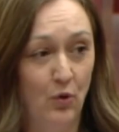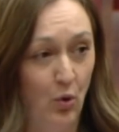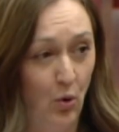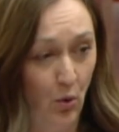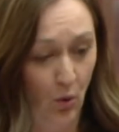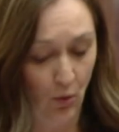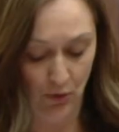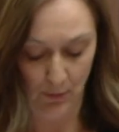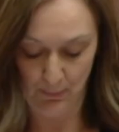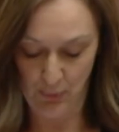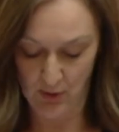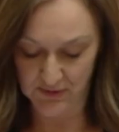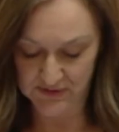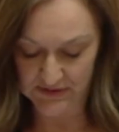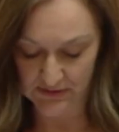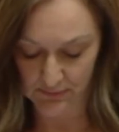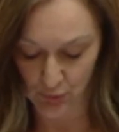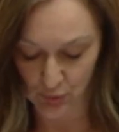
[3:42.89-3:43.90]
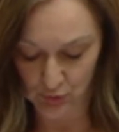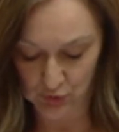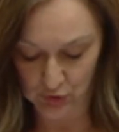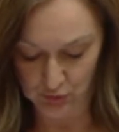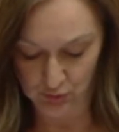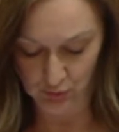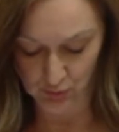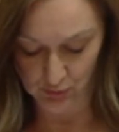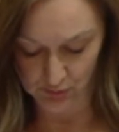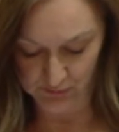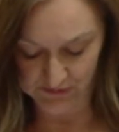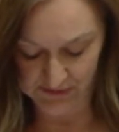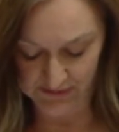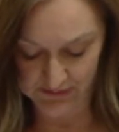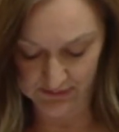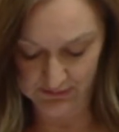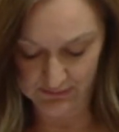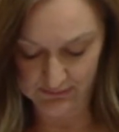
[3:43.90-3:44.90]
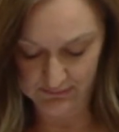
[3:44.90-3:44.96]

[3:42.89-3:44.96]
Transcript: all the possible tools,